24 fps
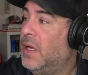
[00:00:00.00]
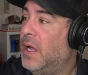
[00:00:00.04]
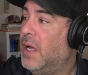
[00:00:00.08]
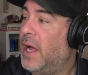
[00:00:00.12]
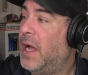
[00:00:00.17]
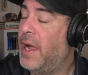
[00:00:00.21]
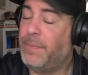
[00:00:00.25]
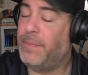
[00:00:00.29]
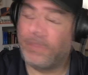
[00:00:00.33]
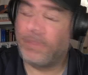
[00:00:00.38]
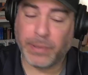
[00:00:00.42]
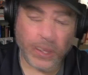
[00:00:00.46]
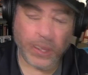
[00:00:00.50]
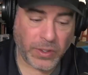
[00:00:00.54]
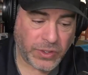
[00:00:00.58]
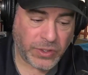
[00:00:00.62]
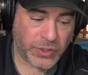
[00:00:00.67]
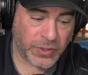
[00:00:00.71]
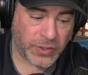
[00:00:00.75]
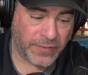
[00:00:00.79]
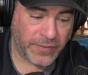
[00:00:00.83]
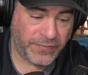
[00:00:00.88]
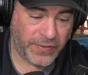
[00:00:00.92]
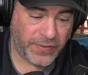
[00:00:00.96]

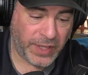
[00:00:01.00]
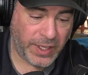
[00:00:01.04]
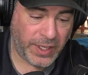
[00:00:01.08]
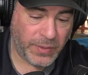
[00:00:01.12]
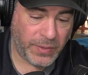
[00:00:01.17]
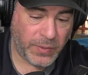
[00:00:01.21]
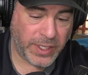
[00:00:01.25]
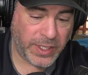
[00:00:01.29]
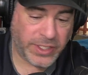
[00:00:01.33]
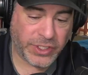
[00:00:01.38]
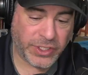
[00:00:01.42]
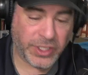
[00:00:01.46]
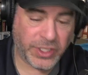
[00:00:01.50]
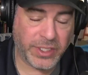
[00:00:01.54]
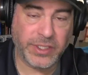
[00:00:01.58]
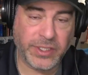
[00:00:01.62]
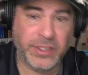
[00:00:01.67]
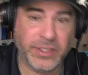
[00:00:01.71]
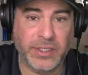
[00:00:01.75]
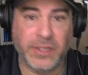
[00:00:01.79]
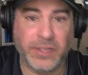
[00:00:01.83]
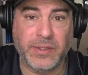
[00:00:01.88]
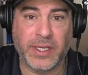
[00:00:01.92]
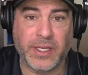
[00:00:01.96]
hypertrophy, which
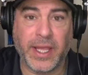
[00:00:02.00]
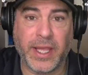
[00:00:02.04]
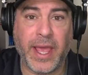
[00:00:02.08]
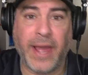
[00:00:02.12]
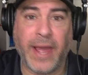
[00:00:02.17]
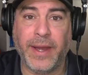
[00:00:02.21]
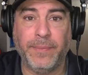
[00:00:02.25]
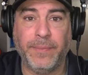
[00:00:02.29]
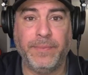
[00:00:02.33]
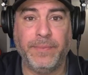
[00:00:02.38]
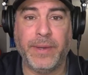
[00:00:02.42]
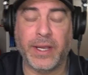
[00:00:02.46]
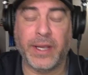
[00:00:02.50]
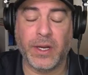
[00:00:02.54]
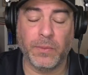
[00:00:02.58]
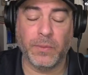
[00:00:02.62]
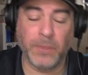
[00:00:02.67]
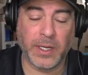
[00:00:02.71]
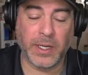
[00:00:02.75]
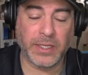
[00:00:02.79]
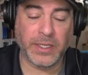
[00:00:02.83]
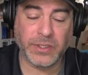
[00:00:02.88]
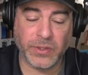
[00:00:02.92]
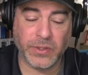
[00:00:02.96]
is getting bigger
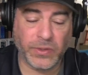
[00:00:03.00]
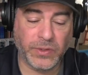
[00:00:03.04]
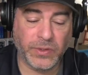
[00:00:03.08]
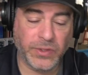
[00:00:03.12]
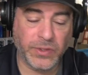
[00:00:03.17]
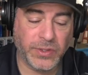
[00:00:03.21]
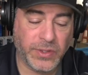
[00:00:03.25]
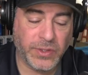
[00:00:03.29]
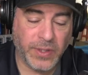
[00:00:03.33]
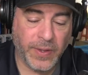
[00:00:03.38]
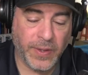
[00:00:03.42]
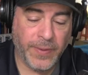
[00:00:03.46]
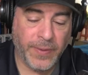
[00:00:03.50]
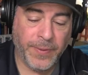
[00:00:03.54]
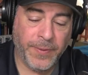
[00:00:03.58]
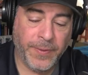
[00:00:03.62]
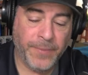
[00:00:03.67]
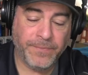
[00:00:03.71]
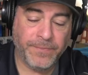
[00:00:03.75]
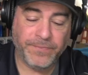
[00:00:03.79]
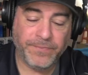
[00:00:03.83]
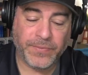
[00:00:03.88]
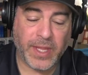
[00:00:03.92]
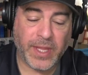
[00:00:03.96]
muscles,
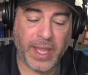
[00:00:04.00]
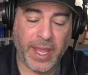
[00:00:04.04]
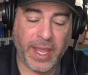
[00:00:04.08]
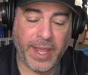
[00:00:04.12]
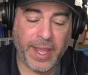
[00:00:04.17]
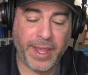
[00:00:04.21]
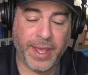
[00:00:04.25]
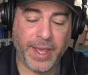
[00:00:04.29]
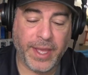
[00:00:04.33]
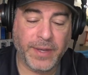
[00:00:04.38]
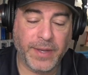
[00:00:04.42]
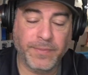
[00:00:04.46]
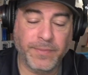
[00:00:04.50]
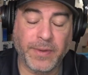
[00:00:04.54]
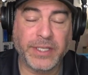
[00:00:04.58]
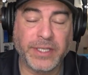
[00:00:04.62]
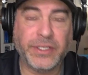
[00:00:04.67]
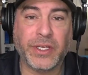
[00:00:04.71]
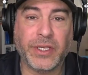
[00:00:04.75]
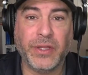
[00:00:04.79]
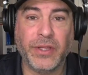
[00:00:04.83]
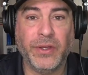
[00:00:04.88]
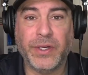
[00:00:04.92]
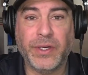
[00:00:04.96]
and
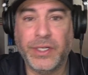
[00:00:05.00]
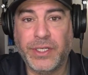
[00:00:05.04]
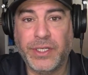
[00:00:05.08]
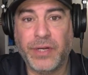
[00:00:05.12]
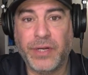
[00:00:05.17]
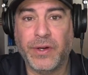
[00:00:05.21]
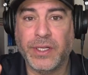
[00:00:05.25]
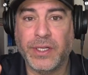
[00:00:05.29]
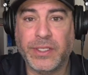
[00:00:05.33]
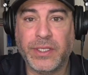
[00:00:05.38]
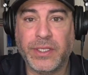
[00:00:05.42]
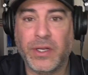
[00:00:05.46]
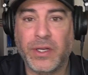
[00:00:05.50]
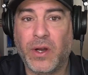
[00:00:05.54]
muscular endurance.